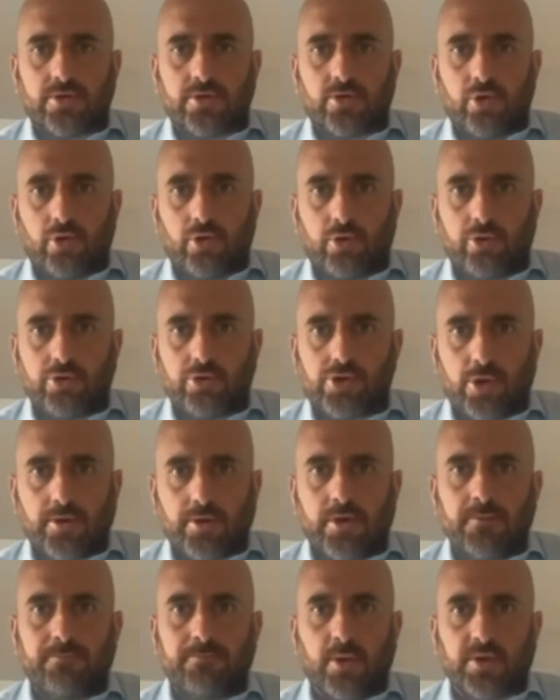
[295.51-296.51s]
conclusion
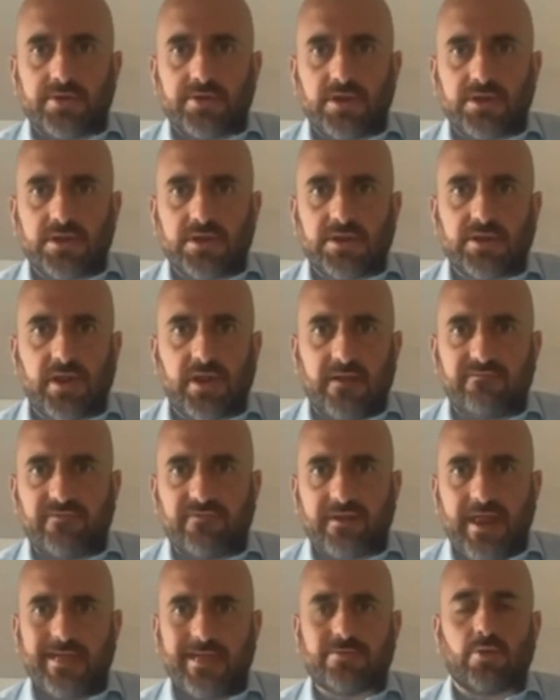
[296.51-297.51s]
imposes itself
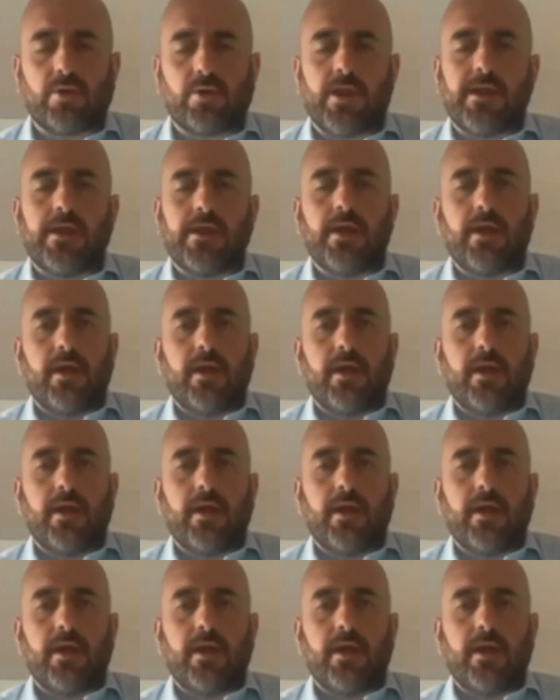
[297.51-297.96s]
naturally,